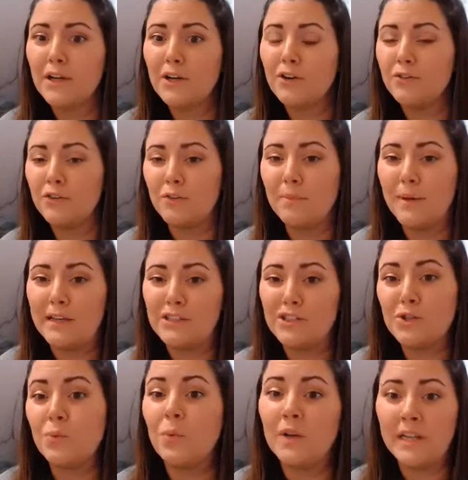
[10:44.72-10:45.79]
who for the past
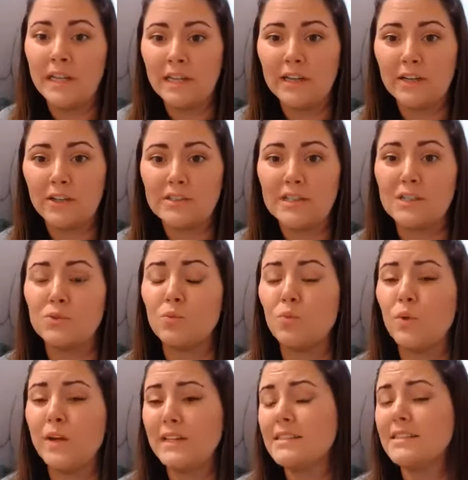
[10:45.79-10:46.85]
20 years has
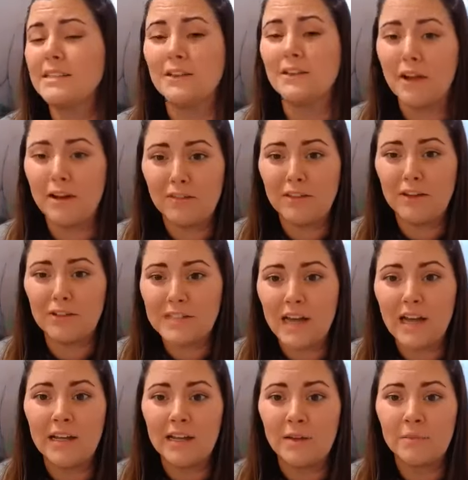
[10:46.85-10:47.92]
wasted a lot of their
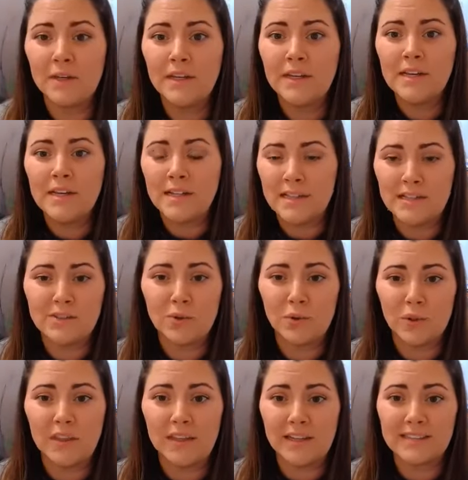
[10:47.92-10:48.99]
time in these
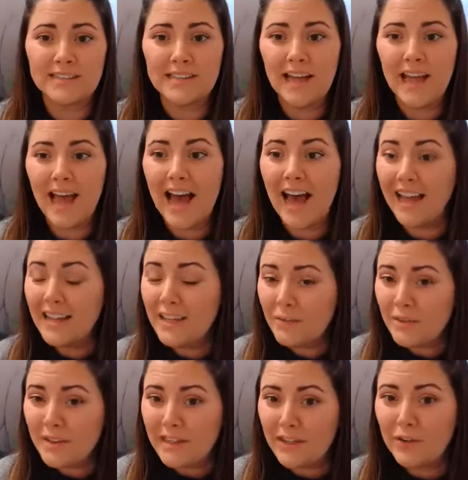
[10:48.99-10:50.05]
old things i can
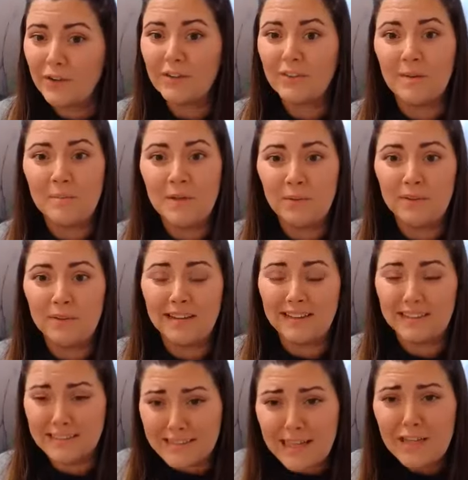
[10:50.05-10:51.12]
really hook them in with like
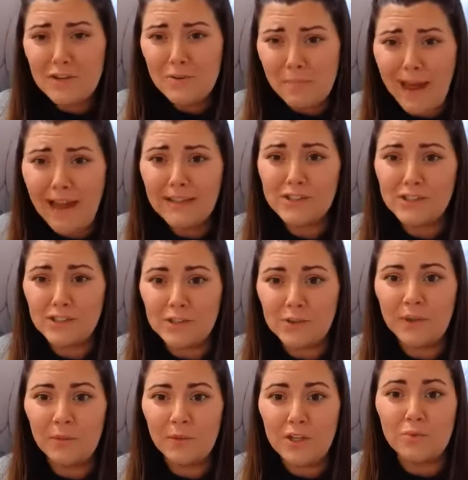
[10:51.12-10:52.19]
let's yeah. get you back to
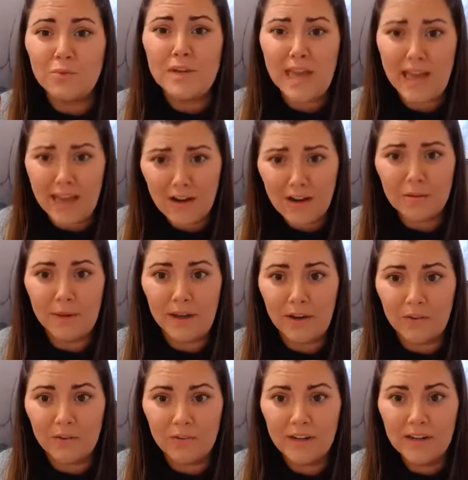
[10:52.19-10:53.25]
doing what you care
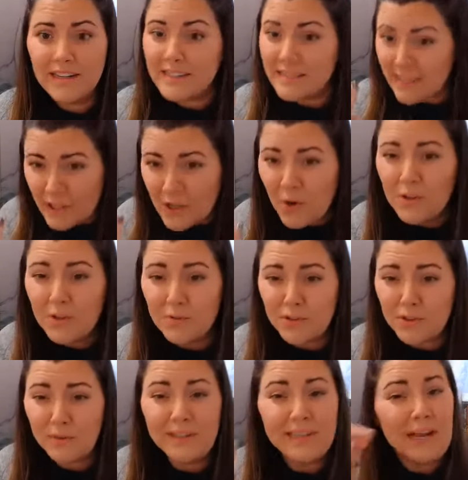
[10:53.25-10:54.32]
about because i know you
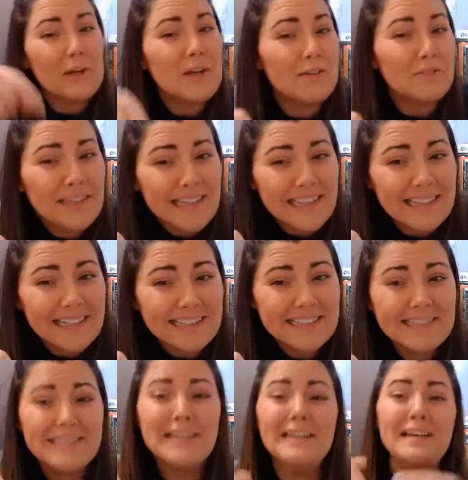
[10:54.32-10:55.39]
do and now you have
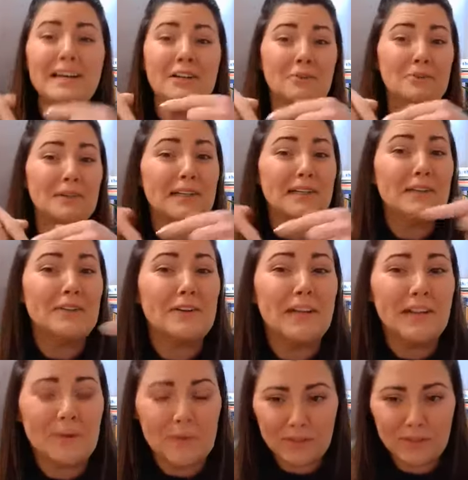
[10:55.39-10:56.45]
kids and you're really
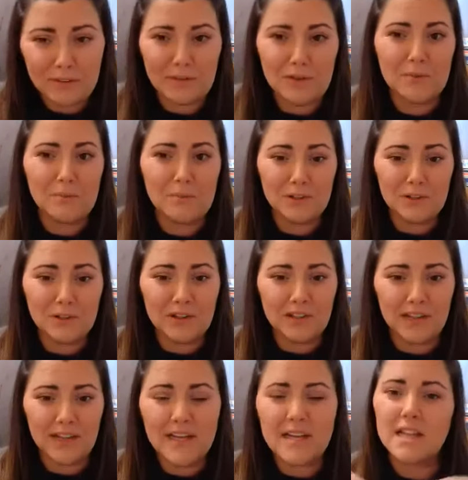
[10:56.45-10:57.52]
looking at what the globe will look
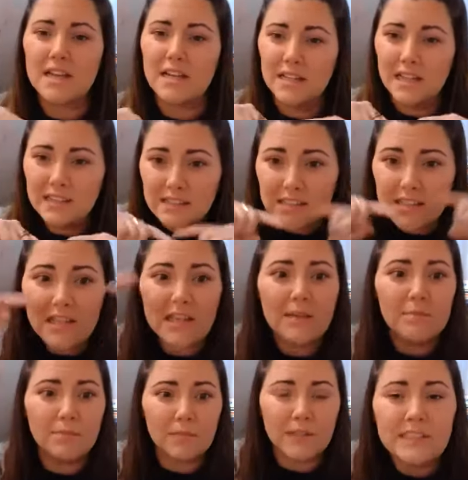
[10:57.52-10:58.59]
like like let's
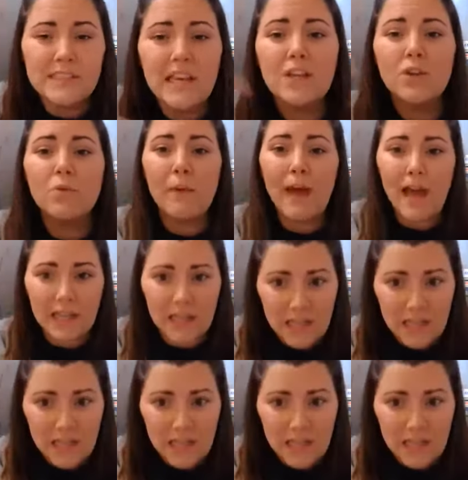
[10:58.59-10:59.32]
keep let's get oh, you back she's,